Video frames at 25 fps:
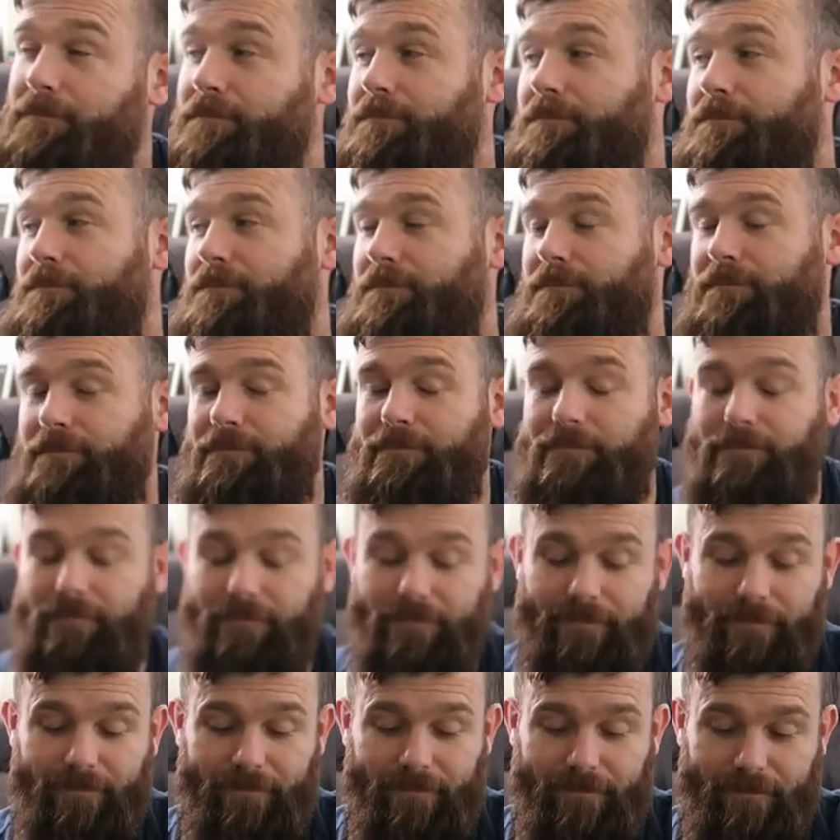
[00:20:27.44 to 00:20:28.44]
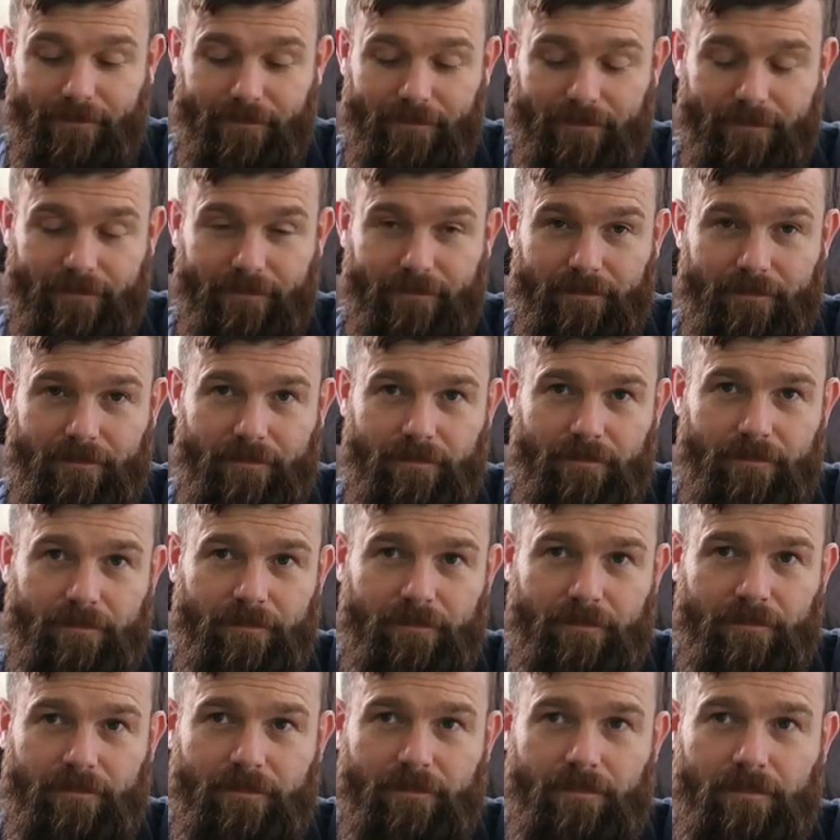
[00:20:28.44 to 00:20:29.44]

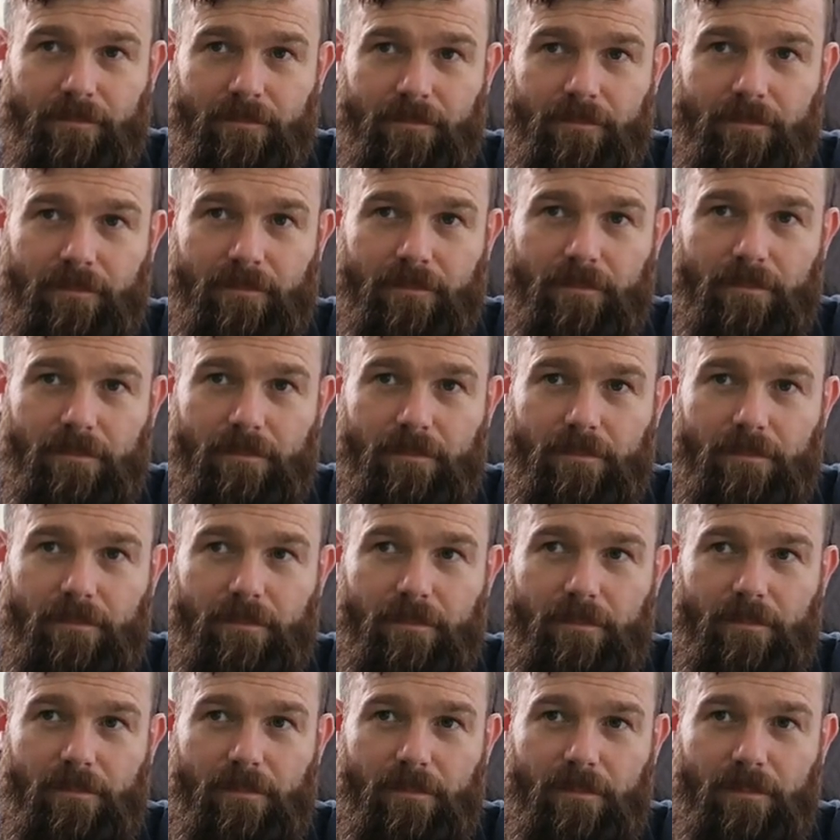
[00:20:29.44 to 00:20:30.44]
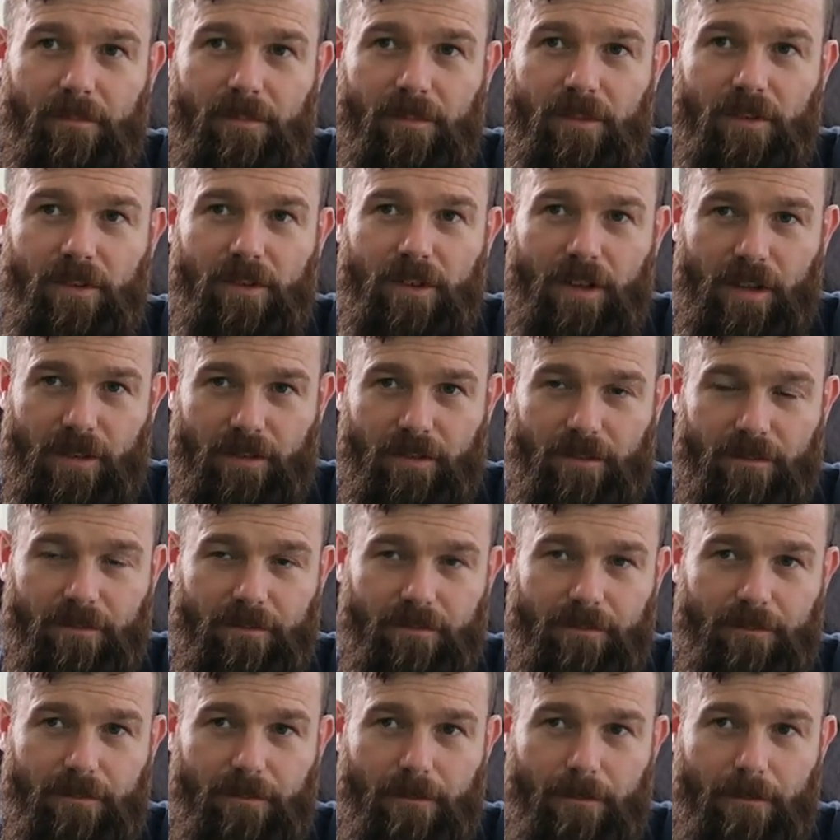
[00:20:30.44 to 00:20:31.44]

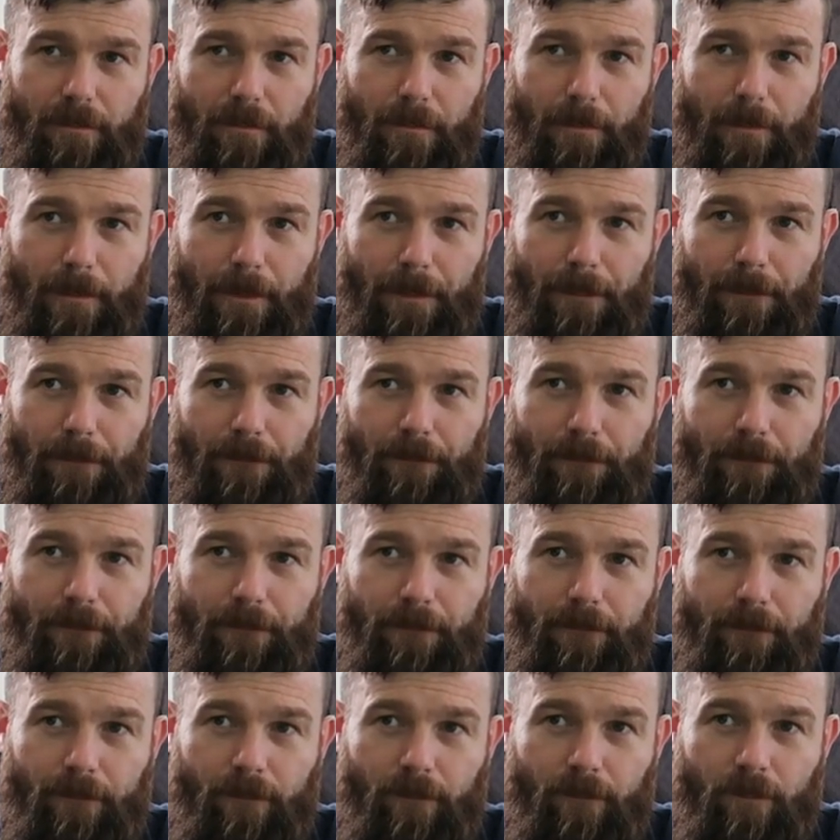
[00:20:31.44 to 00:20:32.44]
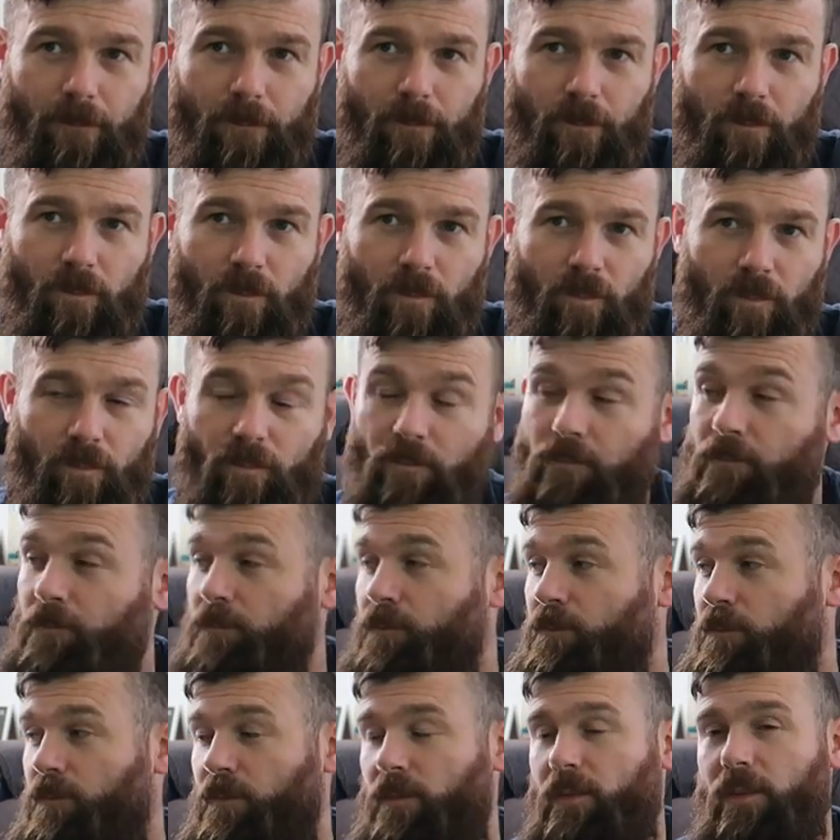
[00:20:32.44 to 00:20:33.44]

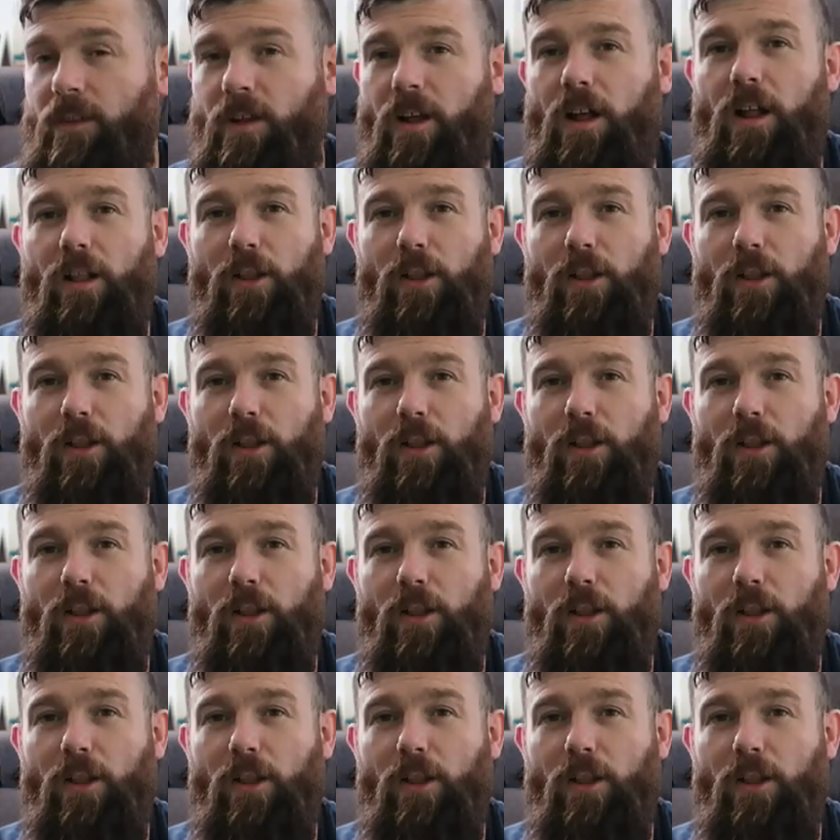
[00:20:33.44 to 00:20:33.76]
No words are spoken by the person on screen.